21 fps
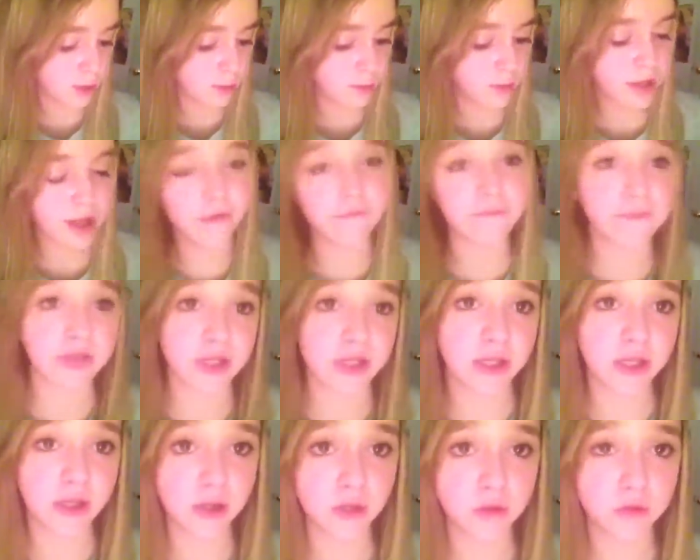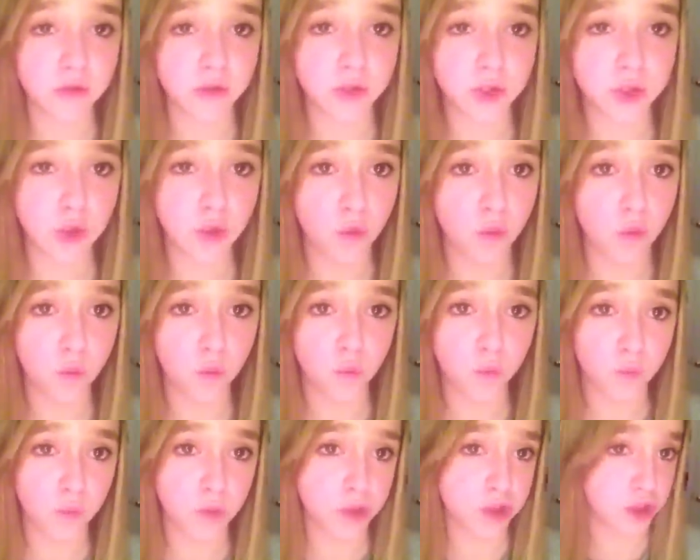bienvenidos,
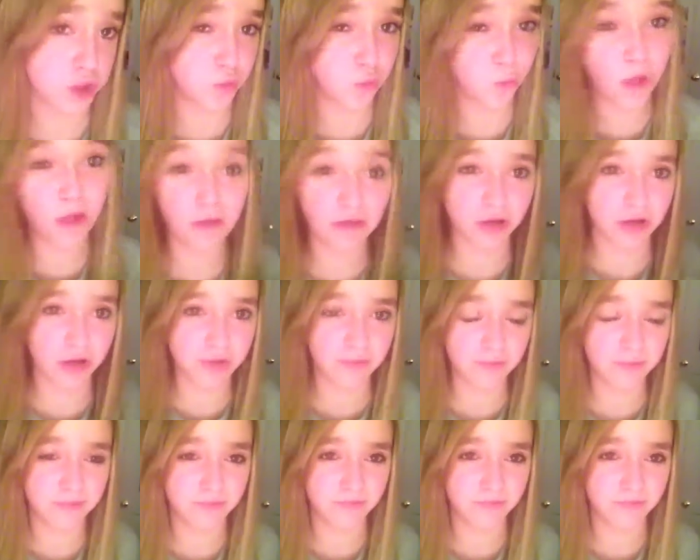which is welcome.